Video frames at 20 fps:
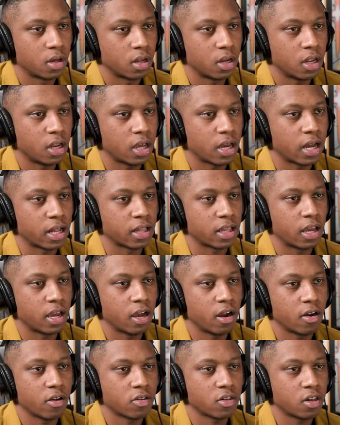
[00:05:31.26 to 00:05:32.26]
And then they got the
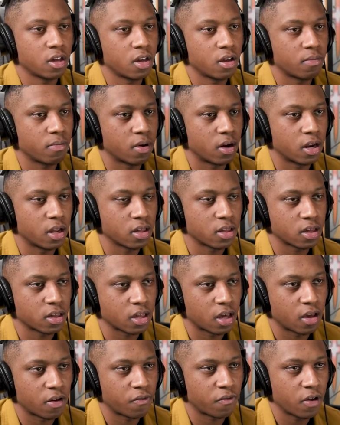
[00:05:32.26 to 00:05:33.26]
air shit, bro. This
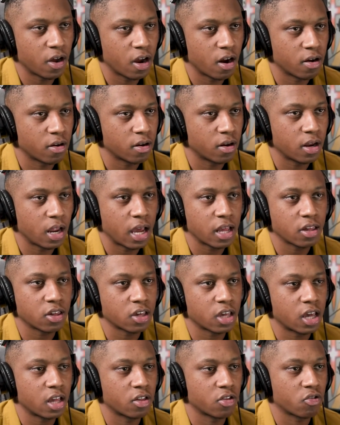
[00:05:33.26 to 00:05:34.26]
just ain't fair. They
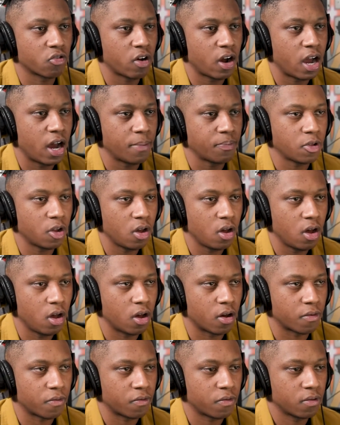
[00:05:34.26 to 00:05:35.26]
just getting dropped
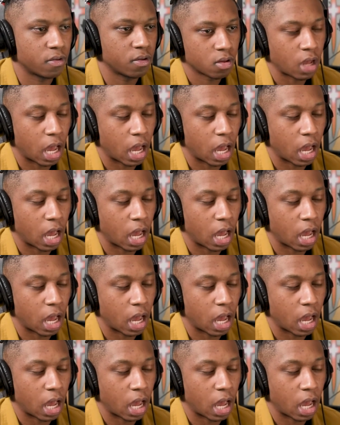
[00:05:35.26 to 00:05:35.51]
off.